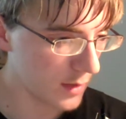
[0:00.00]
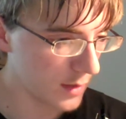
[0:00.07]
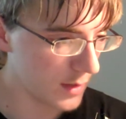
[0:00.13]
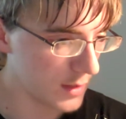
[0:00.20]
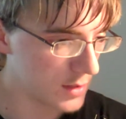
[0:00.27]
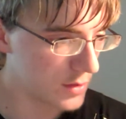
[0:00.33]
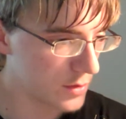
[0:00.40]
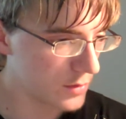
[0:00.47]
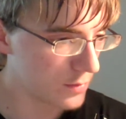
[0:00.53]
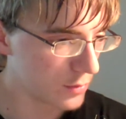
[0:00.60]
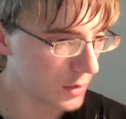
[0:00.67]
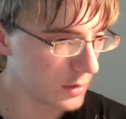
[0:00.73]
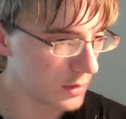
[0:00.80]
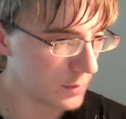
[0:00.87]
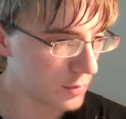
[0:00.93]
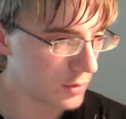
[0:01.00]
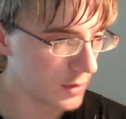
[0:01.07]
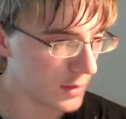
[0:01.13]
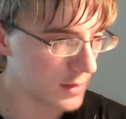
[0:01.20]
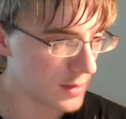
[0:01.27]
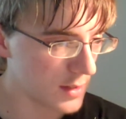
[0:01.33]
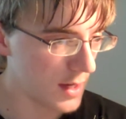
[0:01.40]
It's really
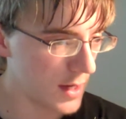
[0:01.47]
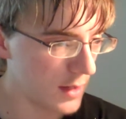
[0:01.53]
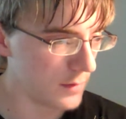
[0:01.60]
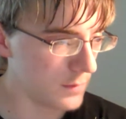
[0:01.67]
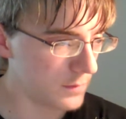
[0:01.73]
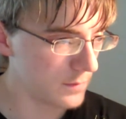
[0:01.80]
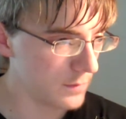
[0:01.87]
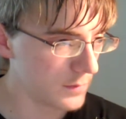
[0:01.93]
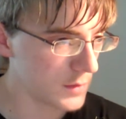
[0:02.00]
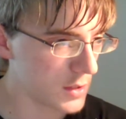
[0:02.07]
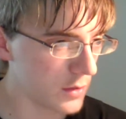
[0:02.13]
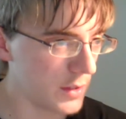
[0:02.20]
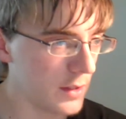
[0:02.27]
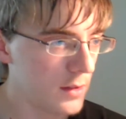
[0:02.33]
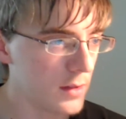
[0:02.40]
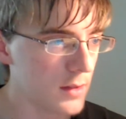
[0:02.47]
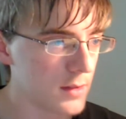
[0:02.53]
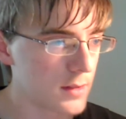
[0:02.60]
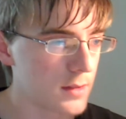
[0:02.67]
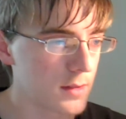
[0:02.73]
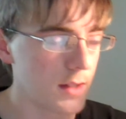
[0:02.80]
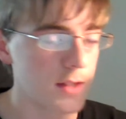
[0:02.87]
pretty sad. So here it
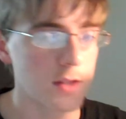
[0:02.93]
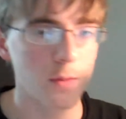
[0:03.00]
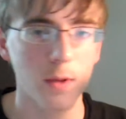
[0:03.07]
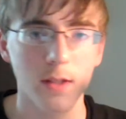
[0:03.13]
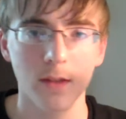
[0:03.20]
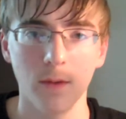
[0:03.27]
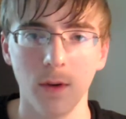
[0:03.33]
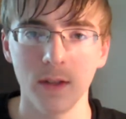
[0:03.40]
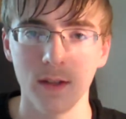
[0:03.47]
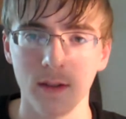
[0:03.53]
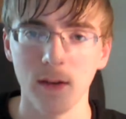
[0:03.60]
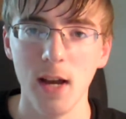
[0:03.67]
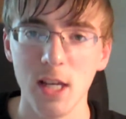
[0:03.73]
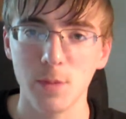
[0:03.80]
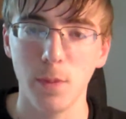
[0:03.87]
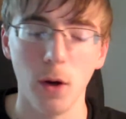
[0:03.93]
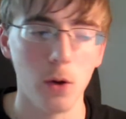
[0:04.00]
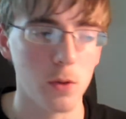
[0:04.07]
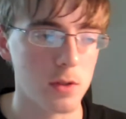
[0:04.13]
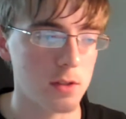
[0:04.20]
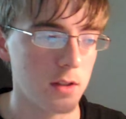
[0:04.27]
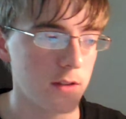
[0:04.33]
is. This was his last
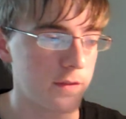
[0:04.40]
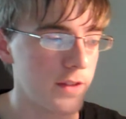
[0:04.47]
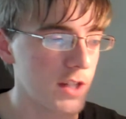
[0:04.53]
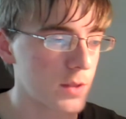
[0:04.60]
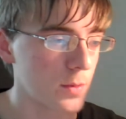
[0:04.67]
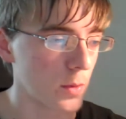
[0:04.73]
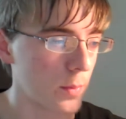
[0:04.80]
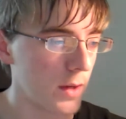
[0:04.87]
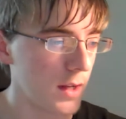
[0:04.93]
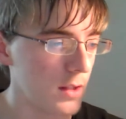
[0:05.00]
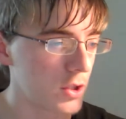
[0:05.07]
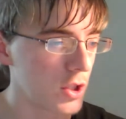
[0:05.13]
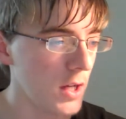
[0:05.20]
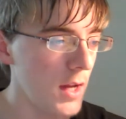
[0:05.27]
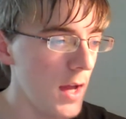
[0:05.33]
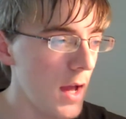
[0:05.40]
post on the Facebook page.